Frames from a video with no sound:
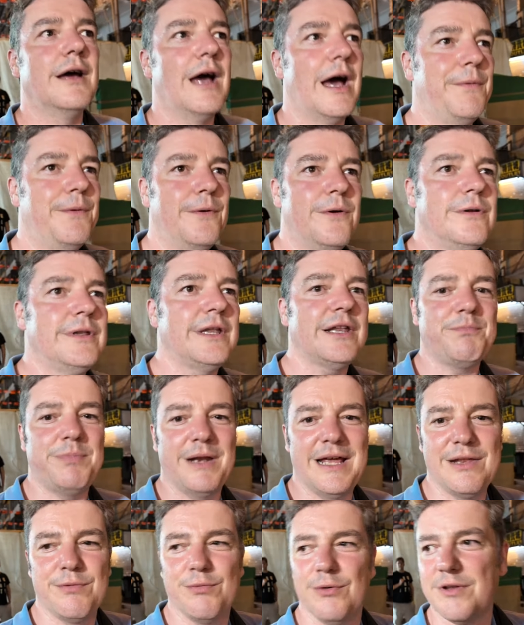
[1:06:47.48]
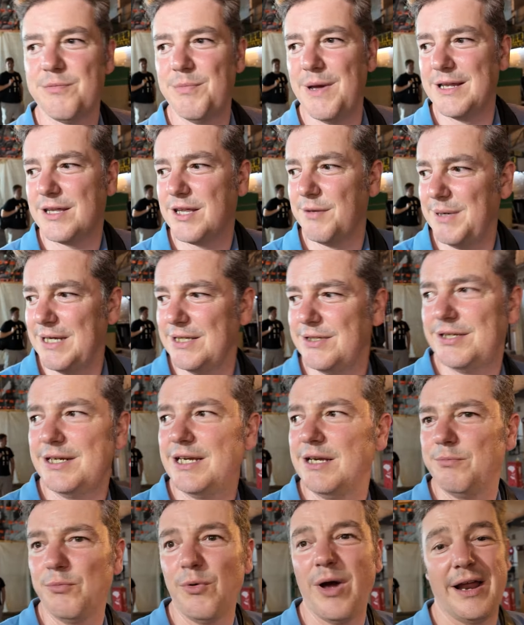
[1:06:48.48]
I thought this place was meant to be
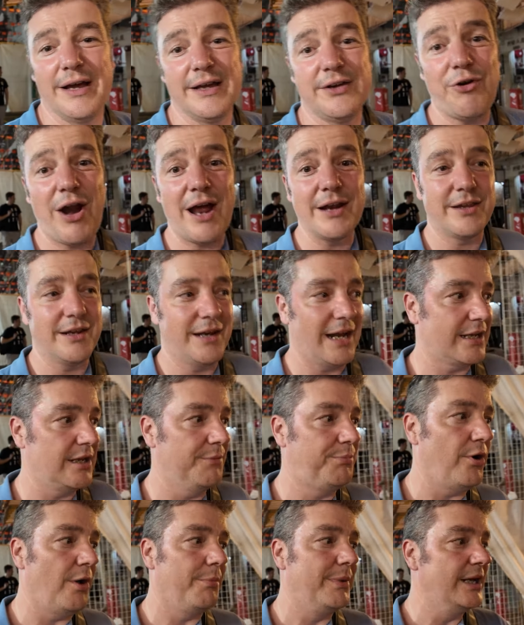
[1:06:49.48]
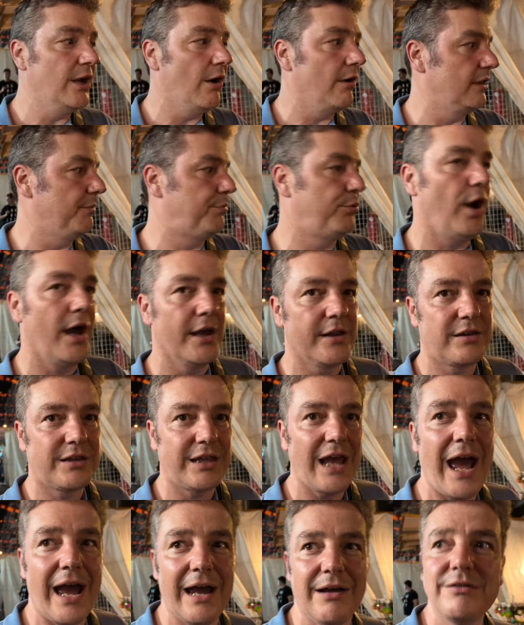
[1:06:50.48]
cheap. Well, granted, I could probably knock the price
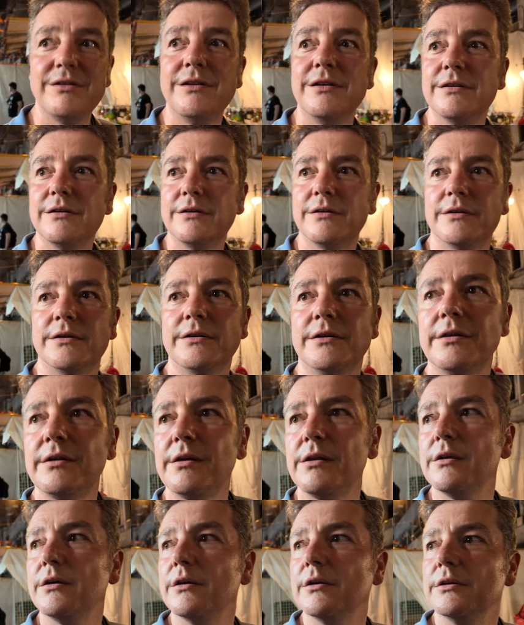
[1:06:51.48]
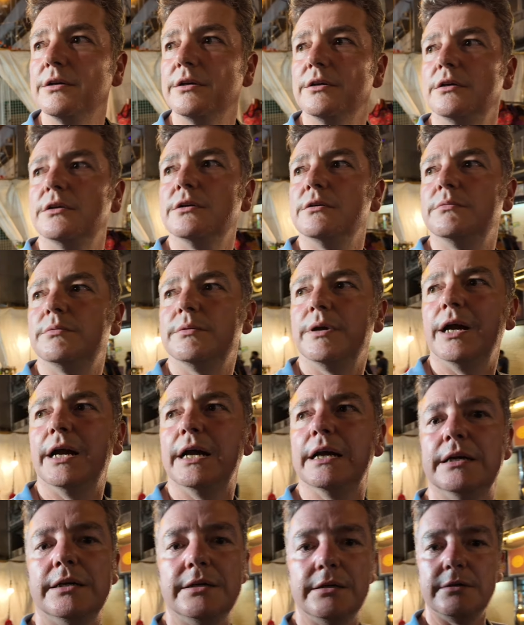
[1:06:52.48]
down,
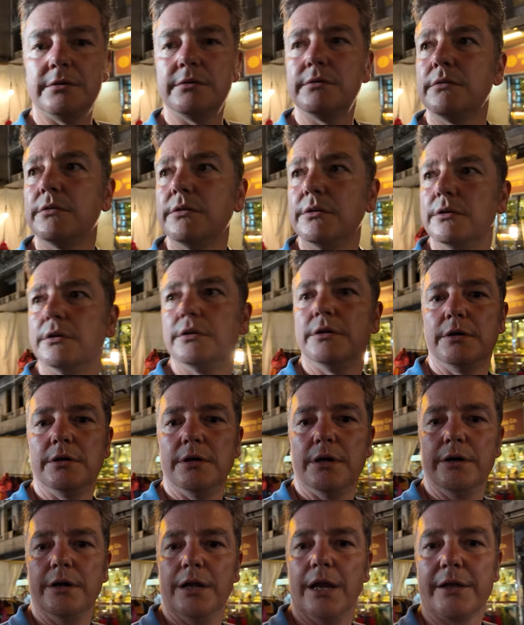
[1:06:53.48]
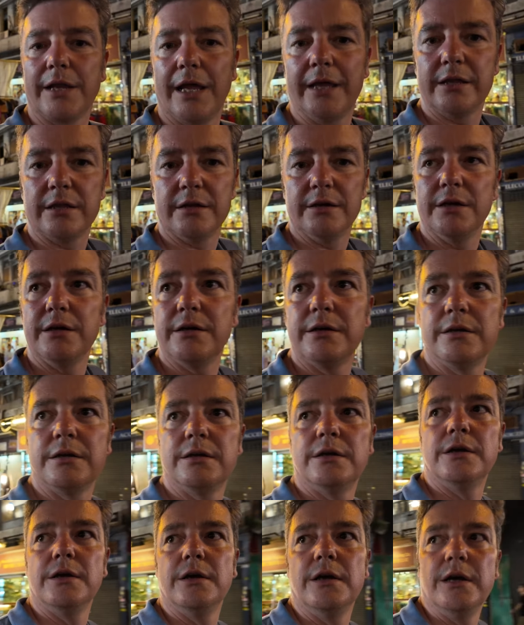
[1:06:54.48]
but it looks like the
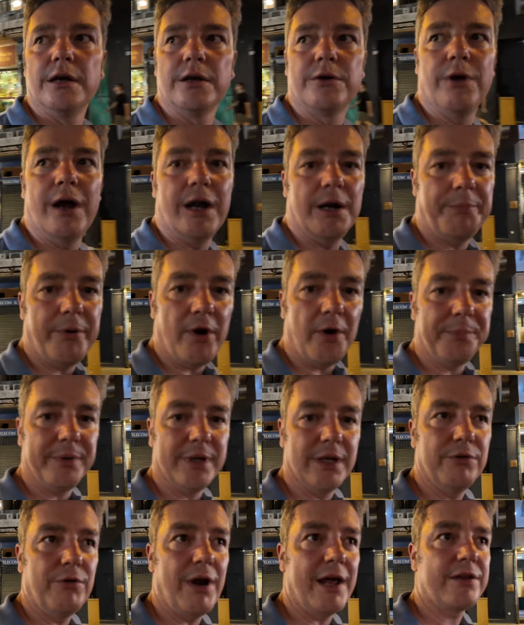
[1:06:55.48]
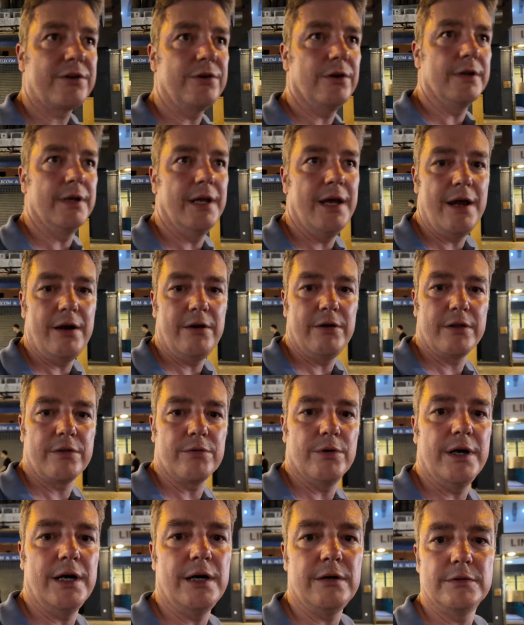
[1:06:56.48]
quite a popular restaurant there as
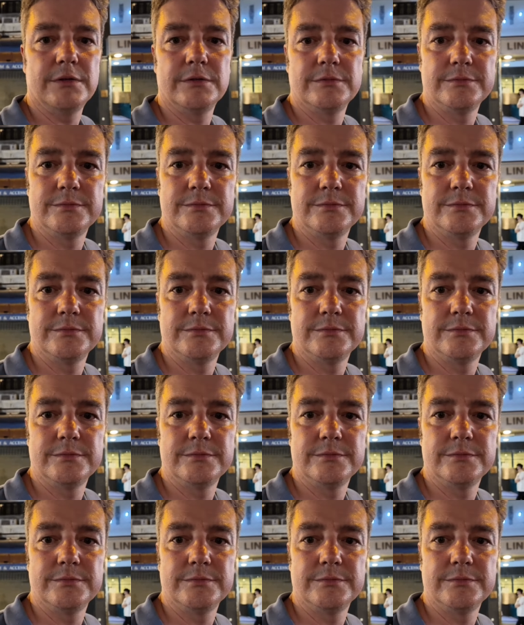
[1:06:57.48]
well.